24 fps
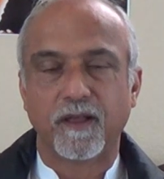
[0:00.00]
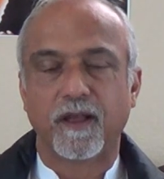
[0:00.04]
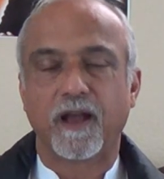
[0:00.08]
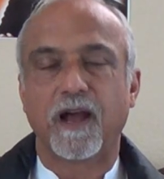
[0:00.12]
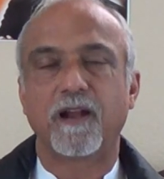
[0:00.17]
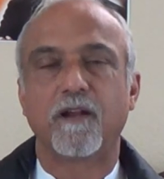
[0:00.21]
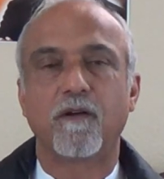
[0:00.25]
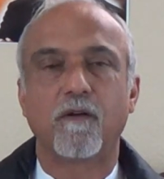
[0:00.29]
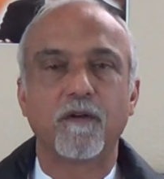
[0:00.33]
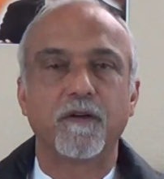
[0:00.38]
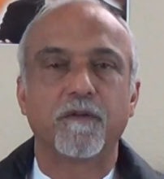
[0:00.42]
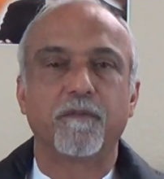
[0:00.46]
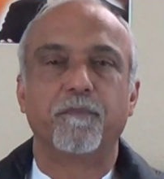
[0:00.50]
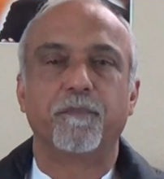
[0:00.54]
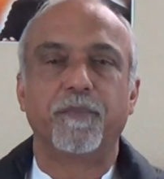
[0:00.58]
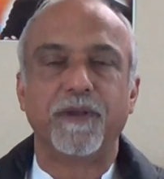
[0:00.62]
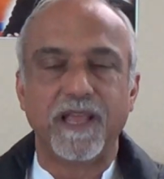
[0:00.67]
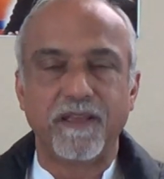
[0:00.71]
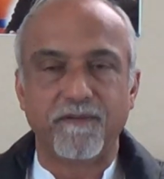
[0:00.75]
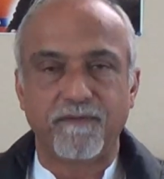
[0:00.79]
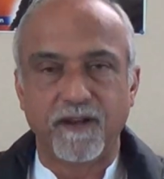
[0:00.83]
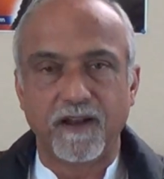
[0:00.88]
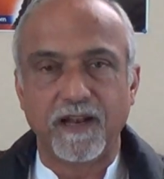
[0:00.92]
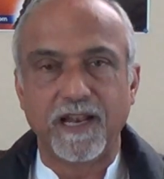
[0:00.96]
I don't
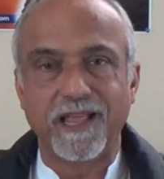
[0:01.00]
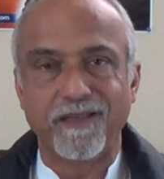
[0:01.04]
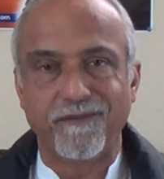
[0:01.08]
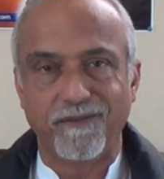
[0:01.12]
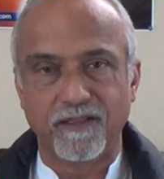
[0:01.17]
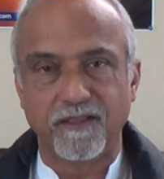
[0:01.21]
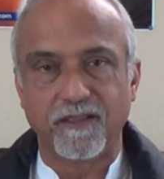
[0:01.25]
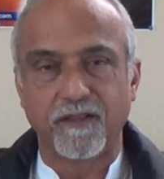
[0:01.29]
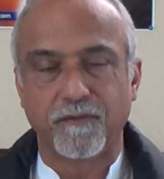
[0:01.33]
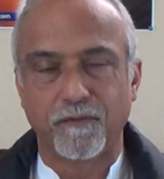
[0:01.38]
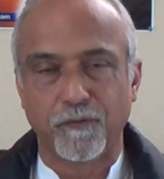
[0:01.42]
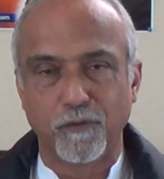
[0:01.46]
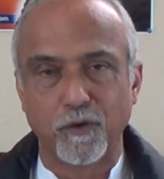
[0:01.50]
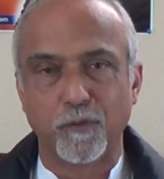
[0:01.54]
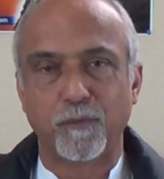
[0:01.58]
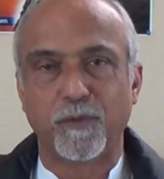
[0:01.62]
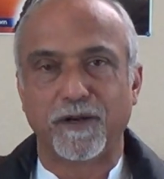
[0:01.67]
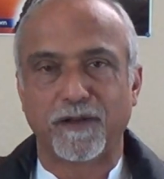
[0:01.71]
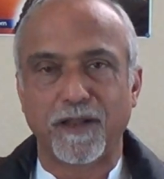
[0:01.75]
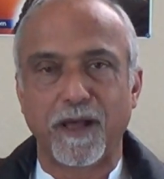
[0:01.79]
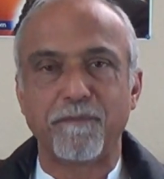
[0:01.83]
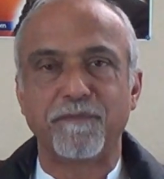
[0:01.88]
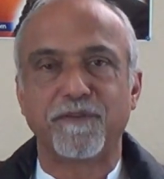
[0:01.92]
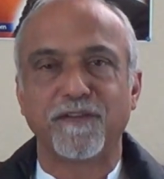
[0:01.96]
believe in leaving the food,
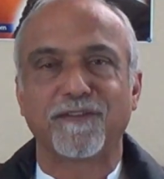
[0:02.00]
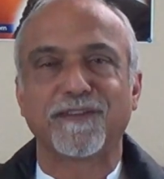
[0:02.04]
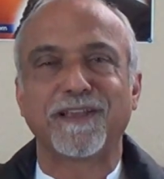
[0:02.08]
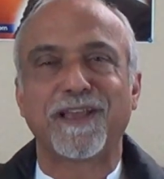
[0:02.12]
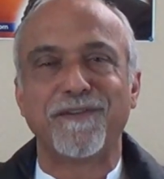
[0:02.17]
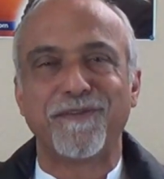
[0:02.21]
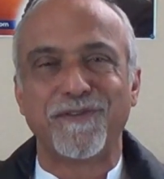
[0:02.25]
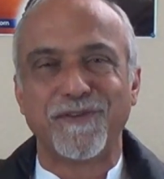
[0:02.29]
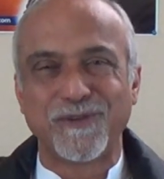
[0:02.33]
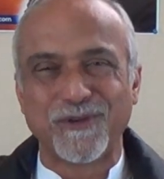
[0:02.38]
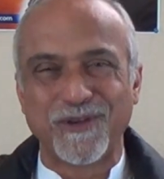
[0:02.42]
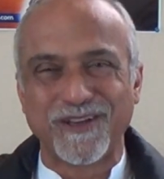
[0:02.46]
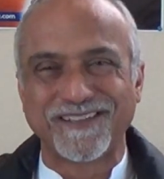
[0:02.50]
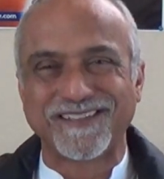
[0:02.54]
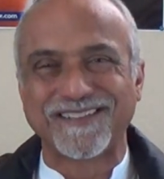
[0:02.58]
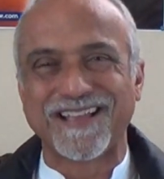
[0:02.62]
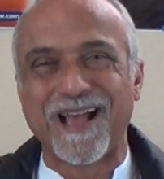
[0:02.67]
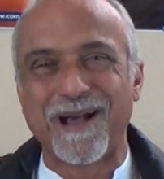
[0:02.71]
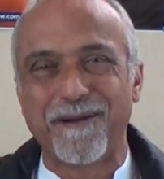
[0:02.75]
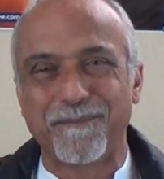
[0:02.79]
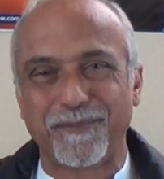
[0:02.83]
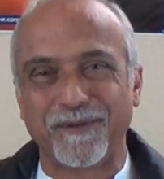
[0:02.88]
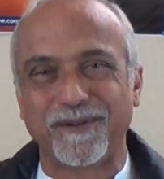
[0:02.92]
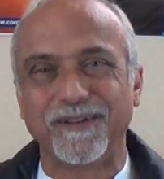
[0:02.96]
but I'm just giving you an
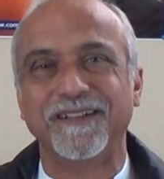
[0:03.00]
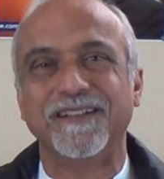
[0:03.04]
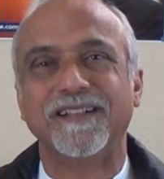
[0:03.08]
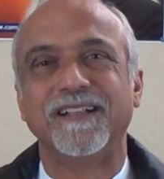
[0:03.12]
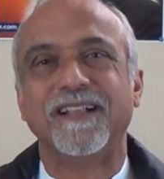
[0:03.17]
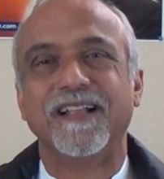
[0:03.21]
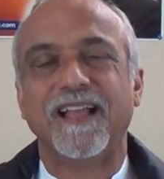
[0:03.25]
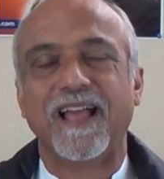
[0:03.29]
example.